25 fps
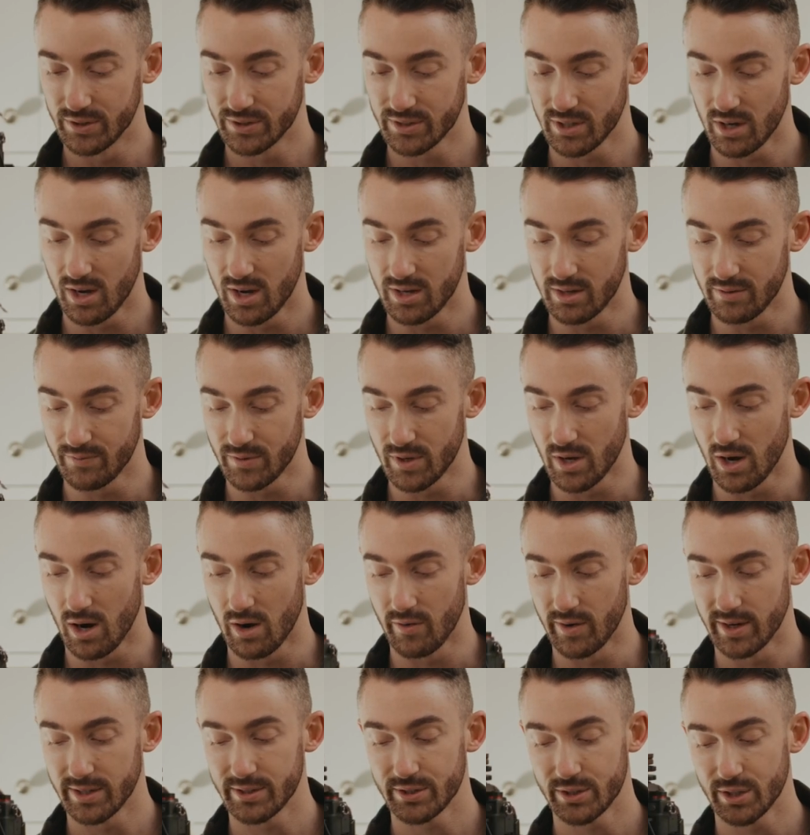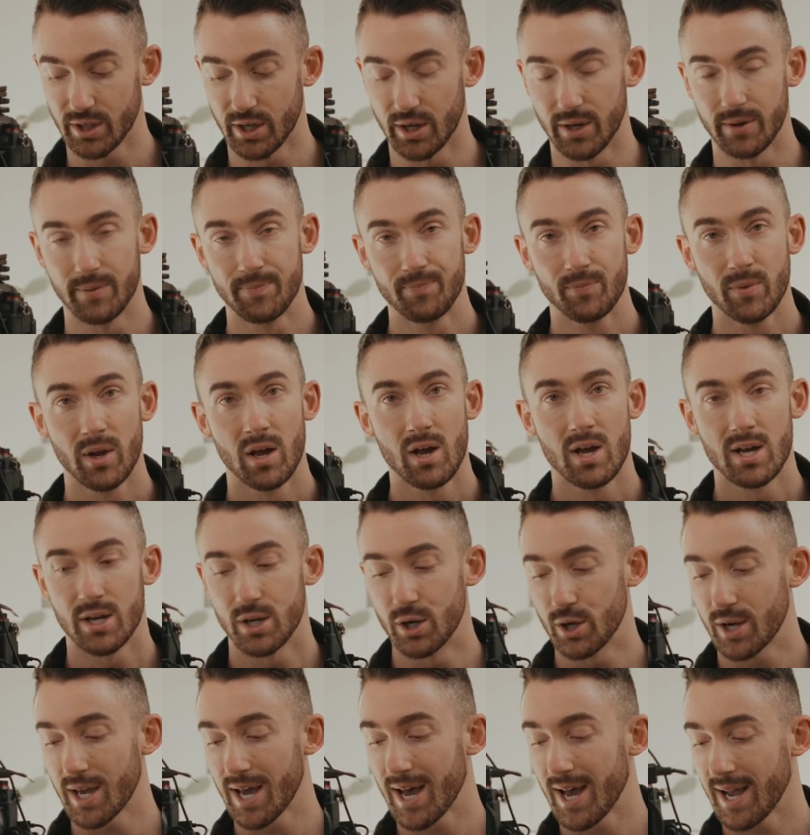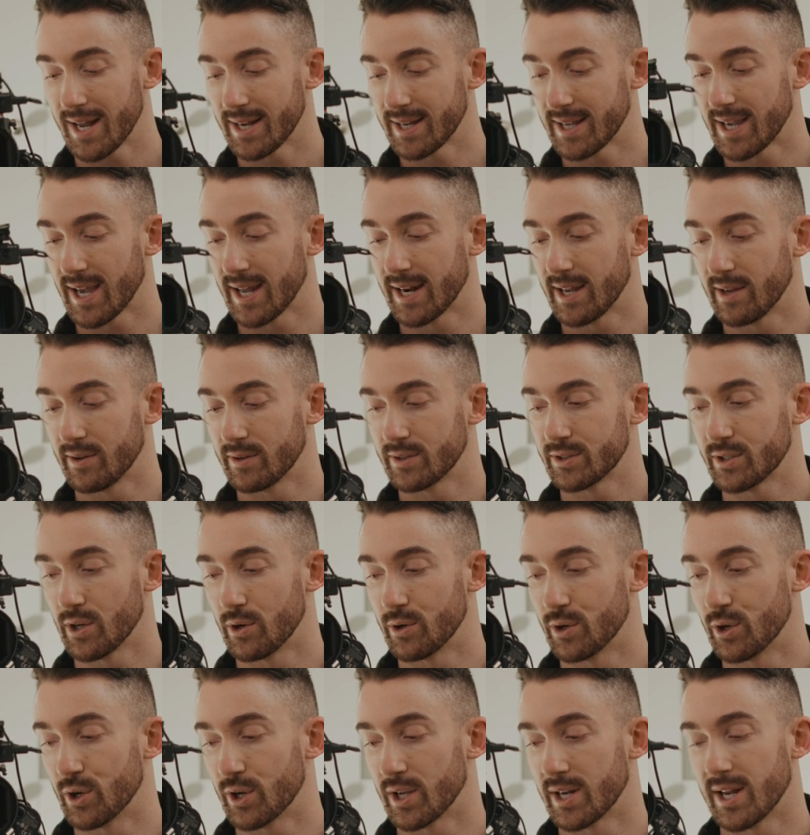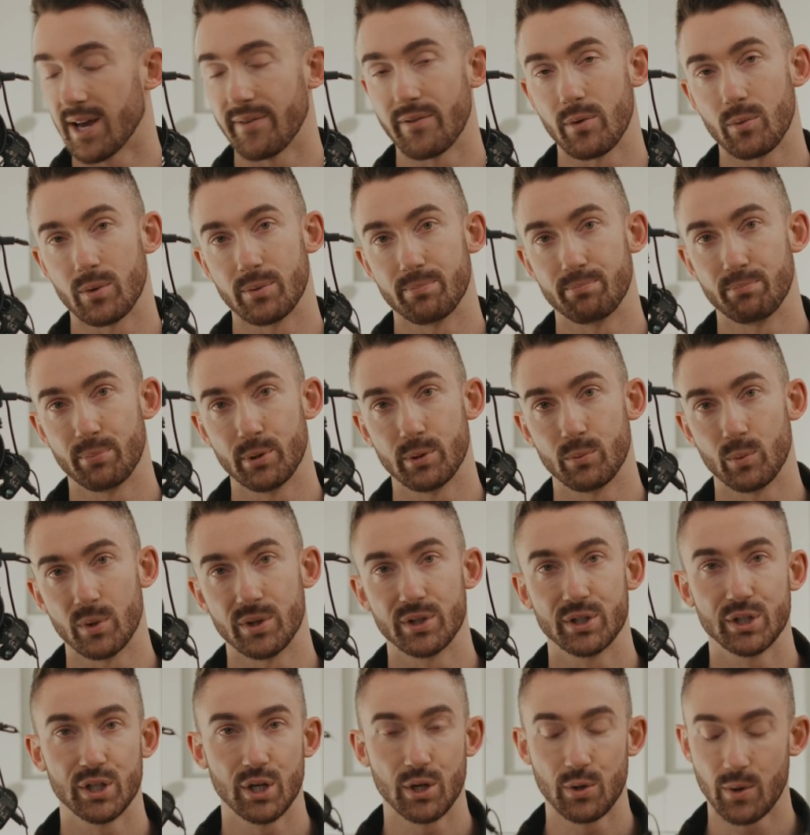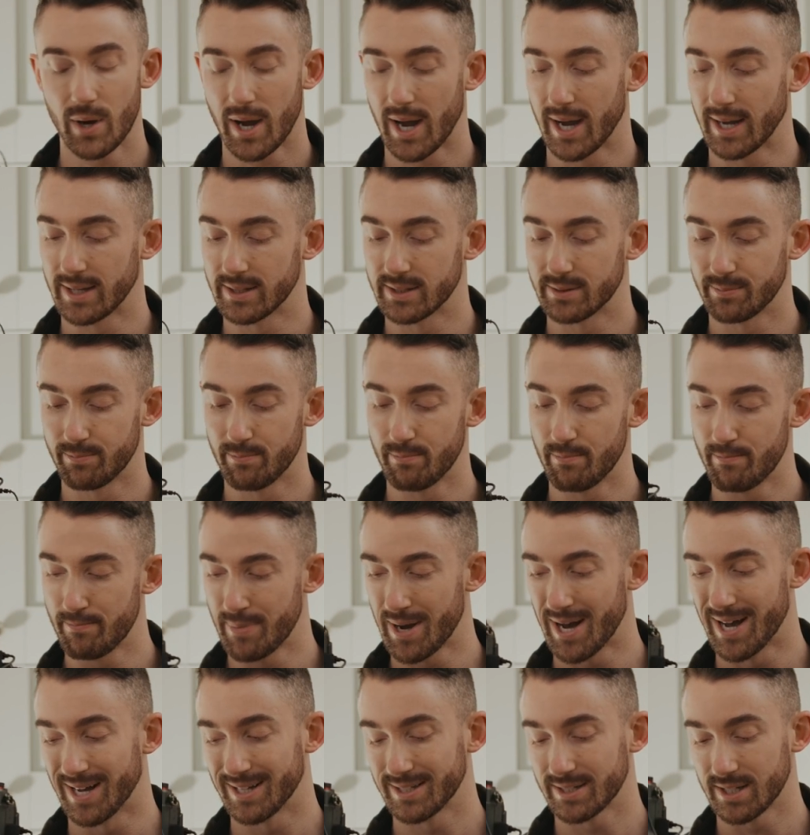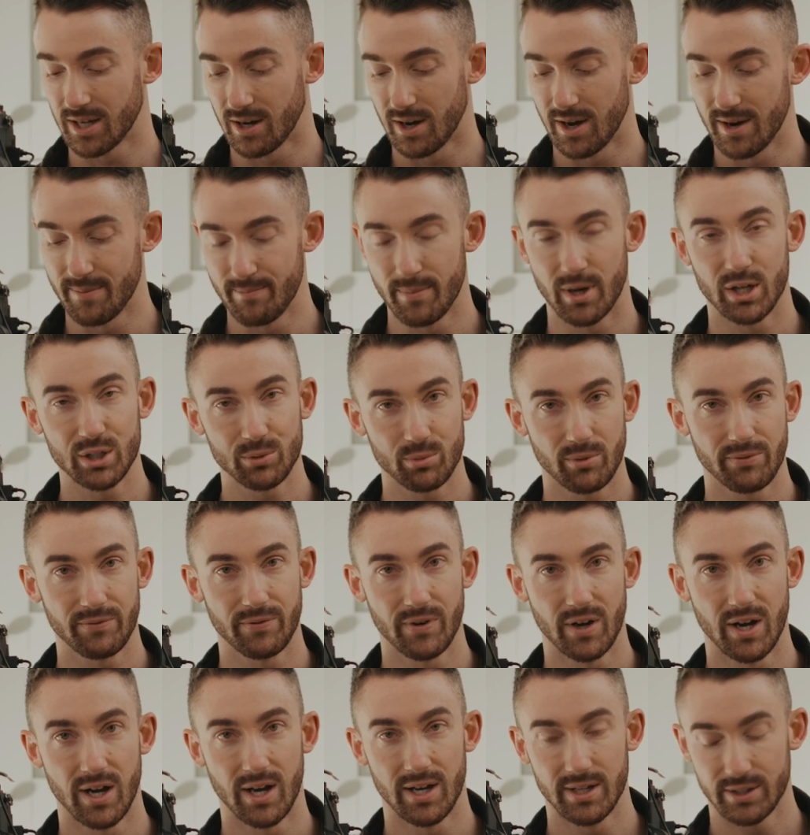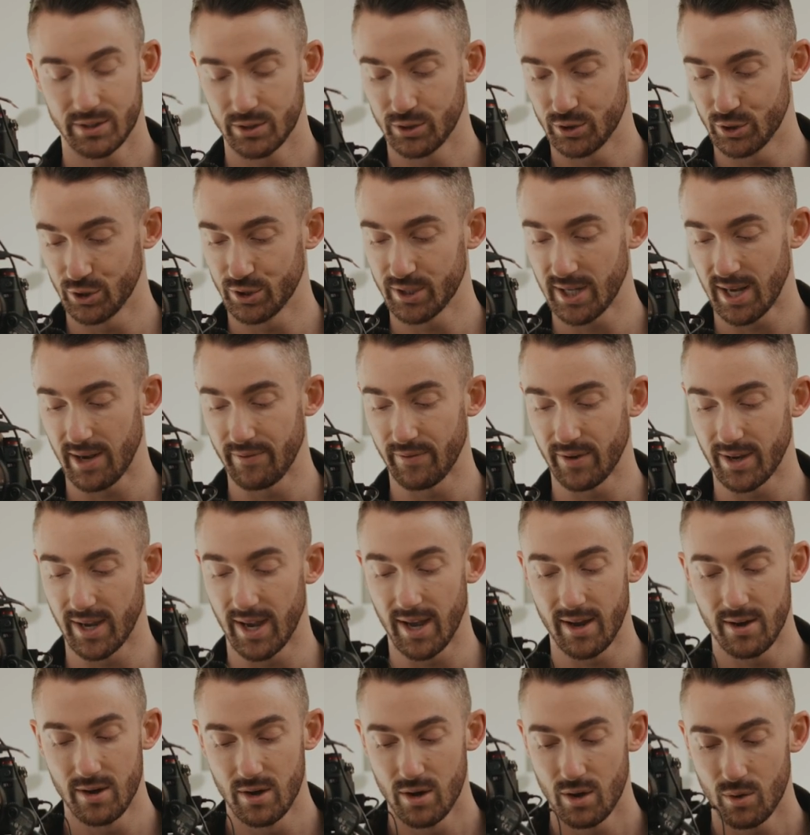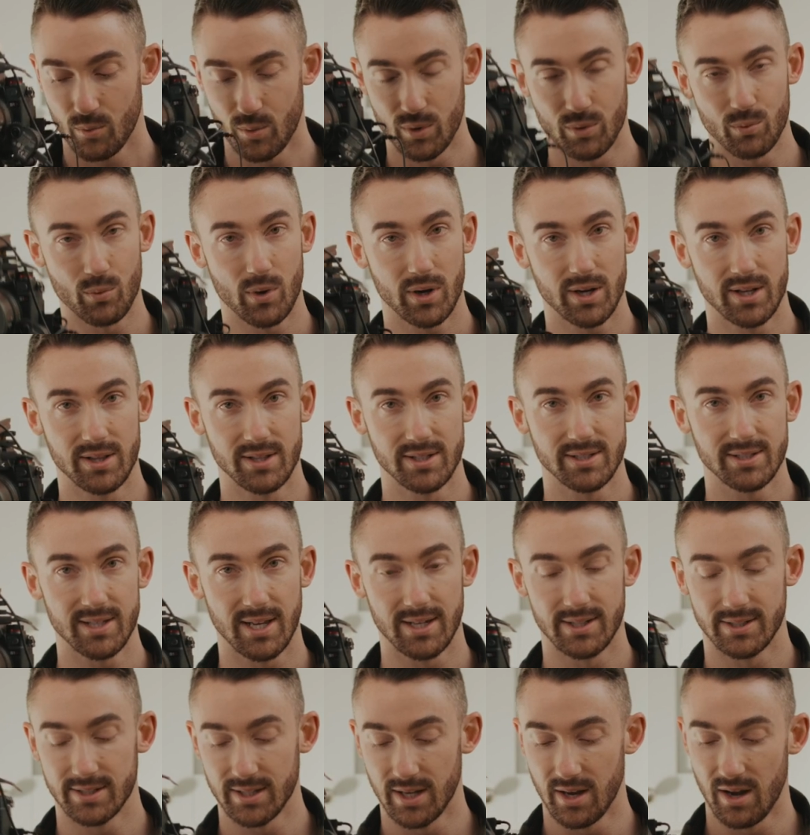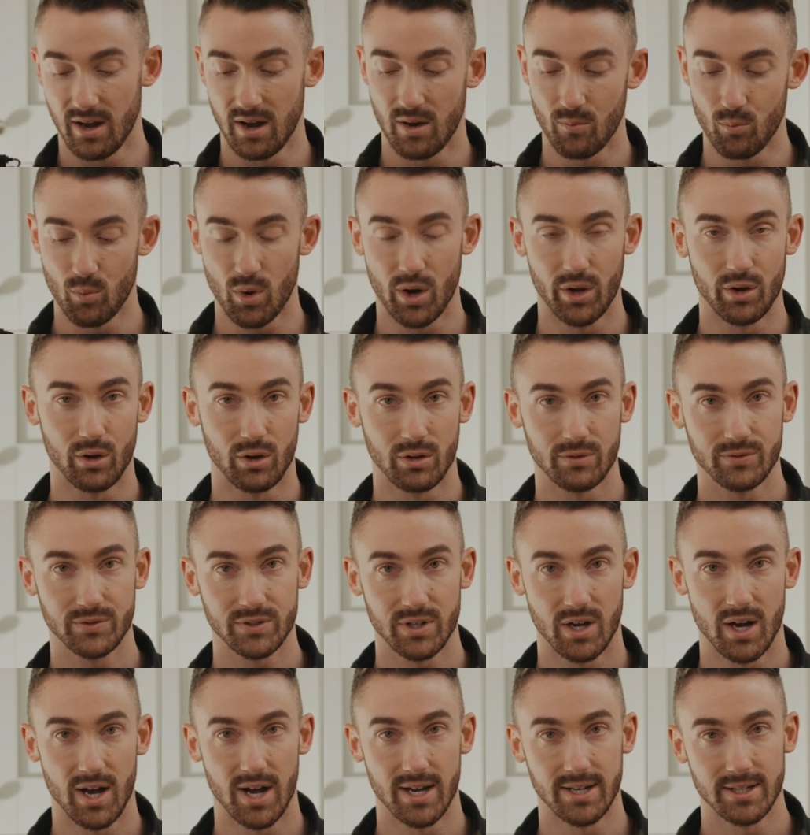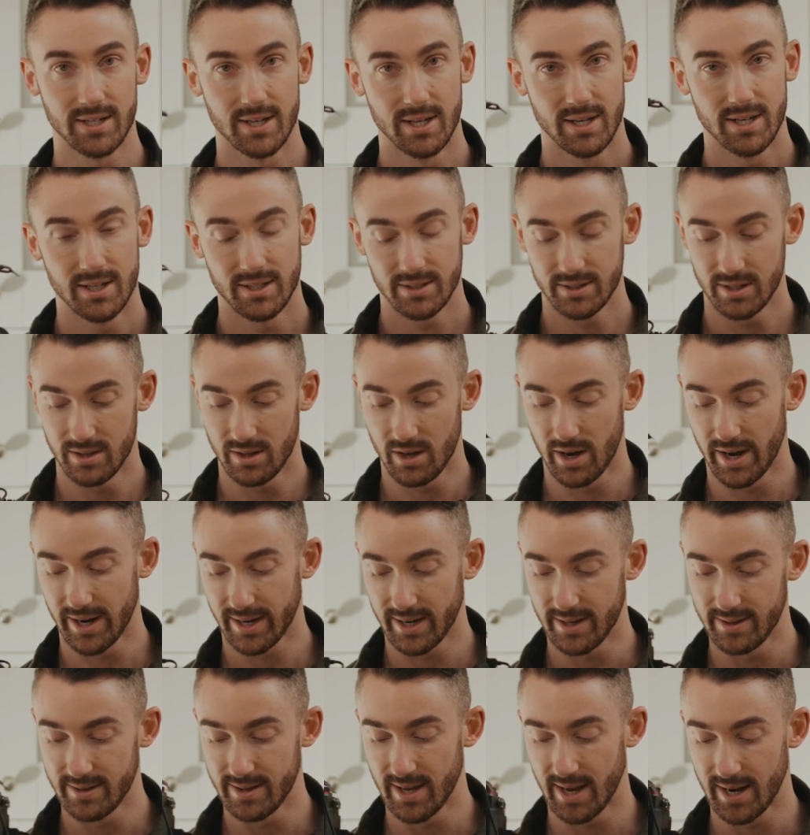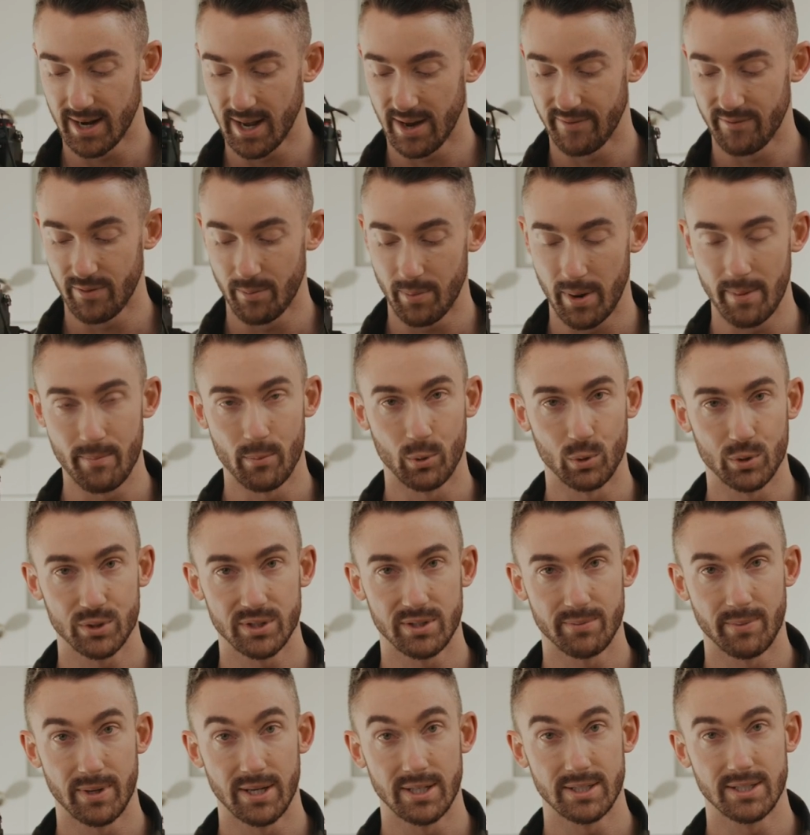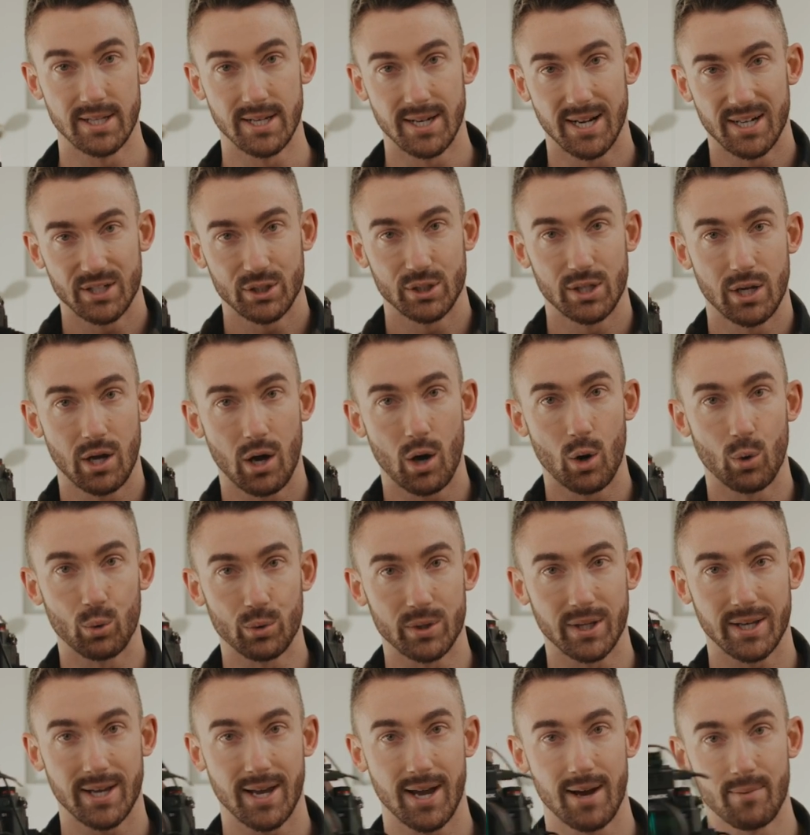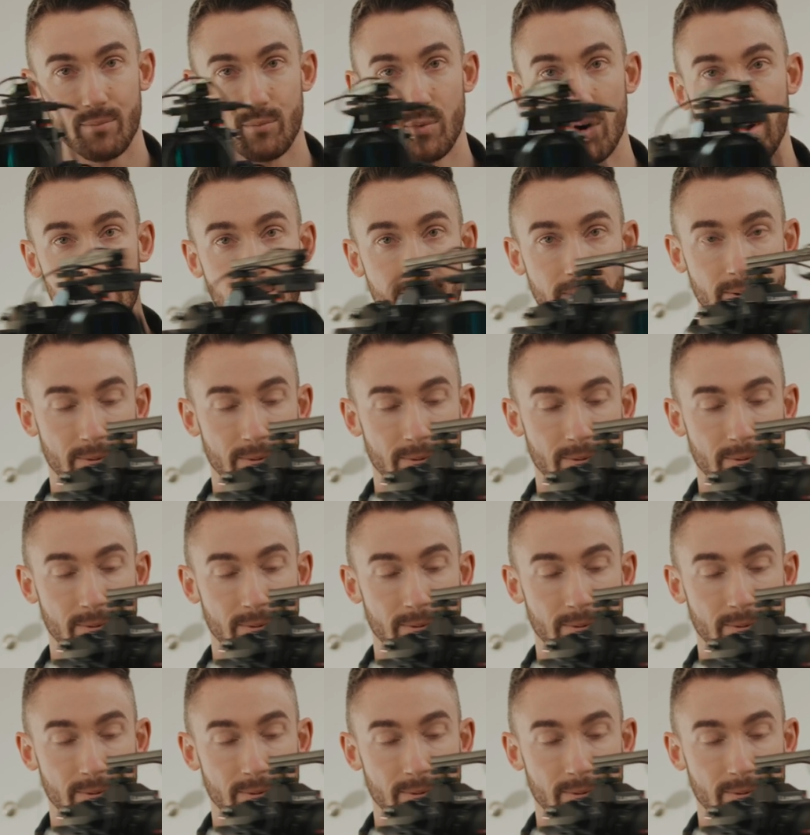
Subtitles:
side of the RS2. You can get it so you can have it with two hands, but I much prefer just having it with one in the center and one offside, so that I can then have a bit more stability and actually hold the camera